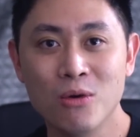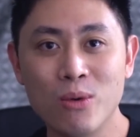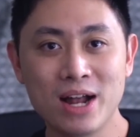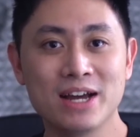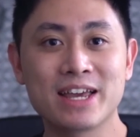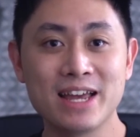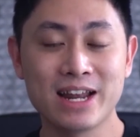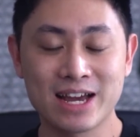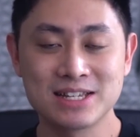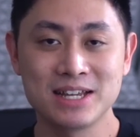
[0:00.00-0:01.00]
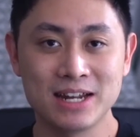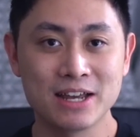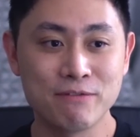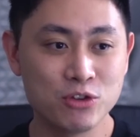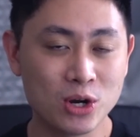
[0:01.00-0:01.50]
Well, again, like I said,
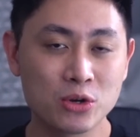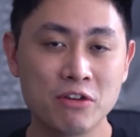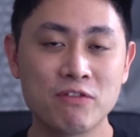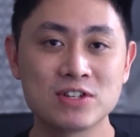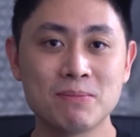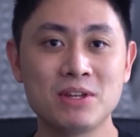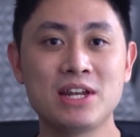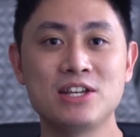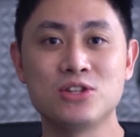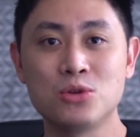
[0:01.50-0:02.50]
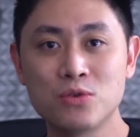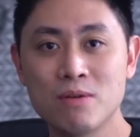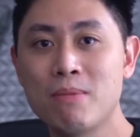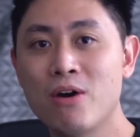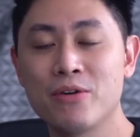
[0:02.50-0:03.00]
if you're looking for something that is
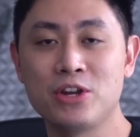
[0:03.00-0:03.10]
durable,